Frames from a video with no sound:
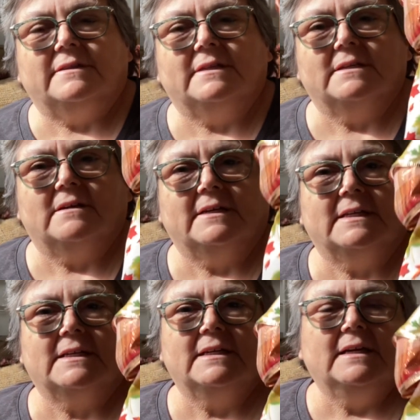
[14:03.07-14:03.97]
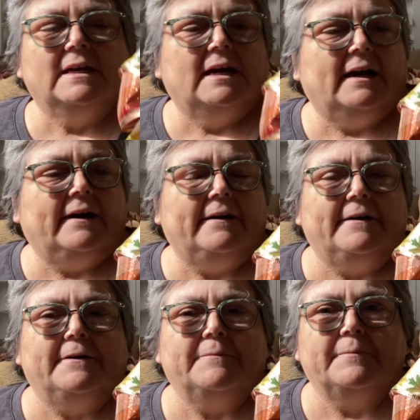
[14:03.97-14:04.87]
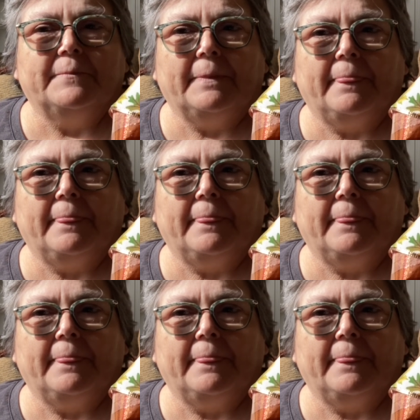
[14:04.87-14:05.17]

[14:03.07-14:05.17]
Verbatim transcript: thing on it. Um,